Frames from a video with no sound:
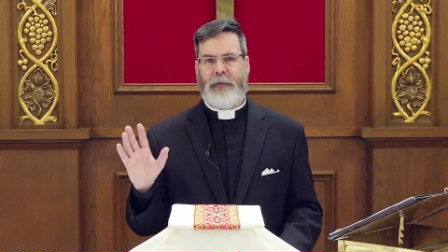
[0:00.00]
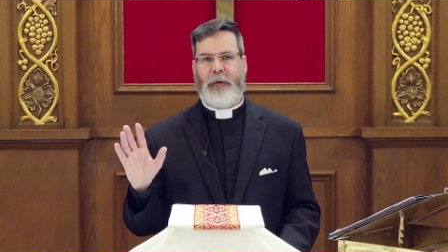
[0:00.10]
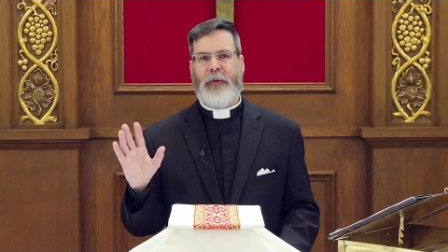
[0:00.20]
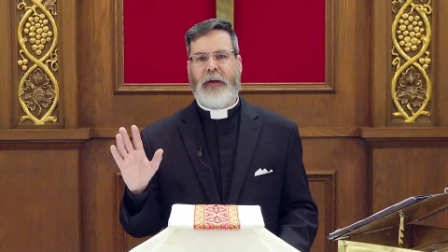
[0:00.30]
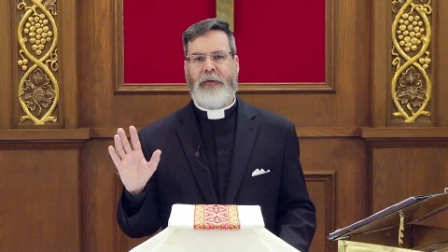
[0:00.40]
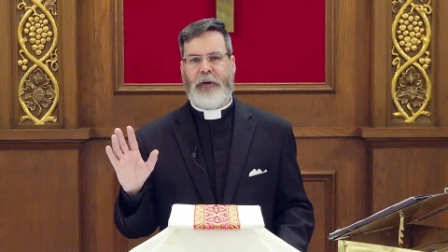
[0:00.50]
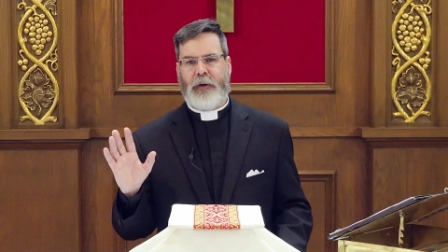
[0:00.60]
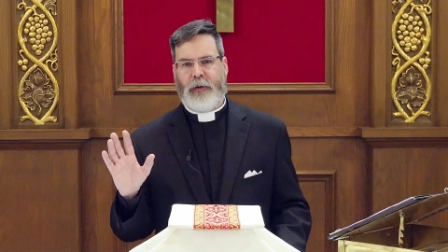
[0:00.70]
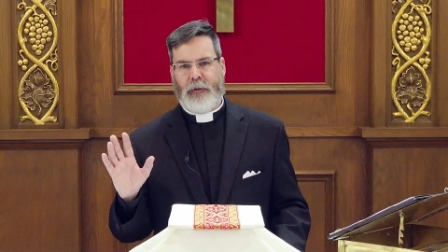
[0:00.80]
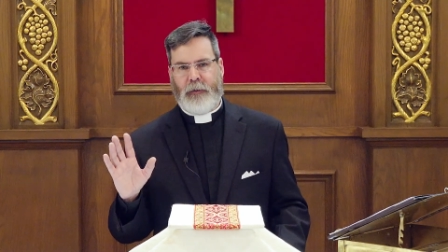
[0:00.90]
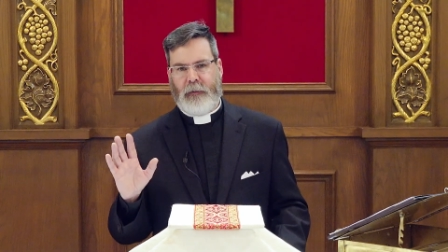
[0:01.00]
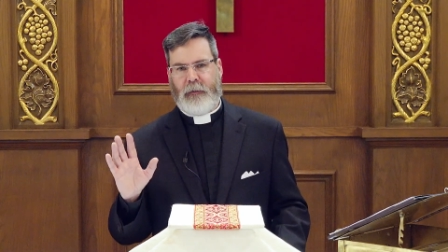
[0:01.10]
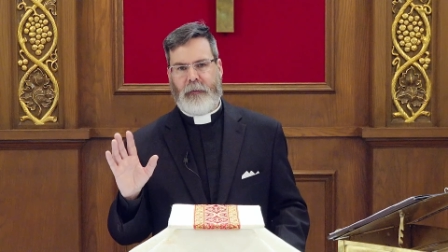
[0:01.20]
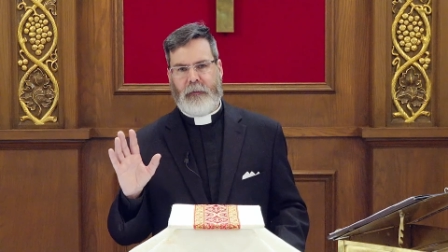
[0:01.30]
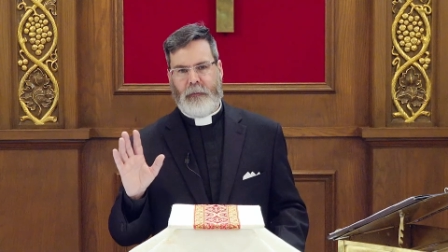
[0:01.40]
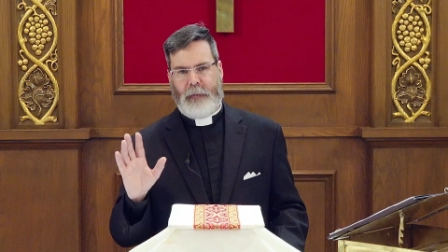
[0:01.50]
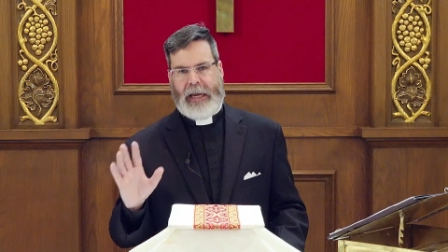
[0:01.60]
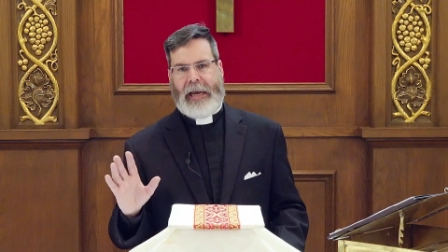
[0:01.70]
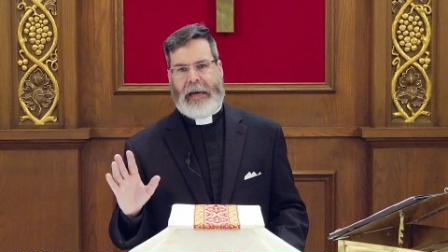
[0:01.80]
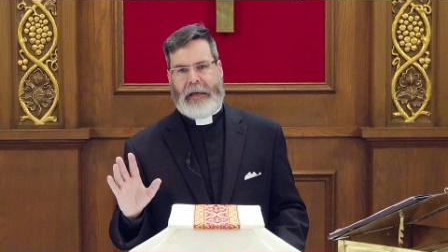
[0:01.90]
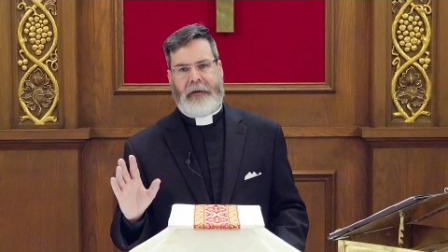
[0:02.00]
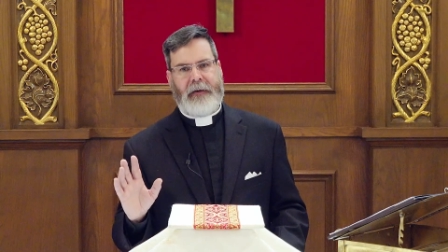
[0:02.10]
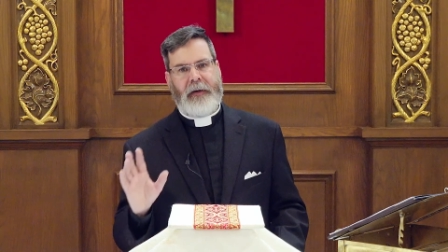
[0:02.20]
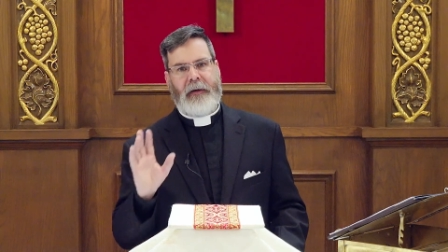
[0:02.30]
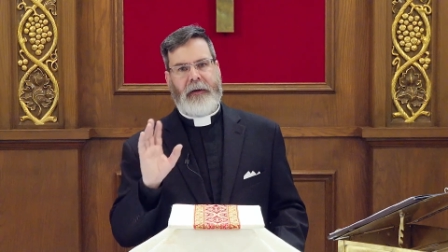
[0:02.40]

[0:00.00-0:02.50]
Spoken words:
for things to go bad,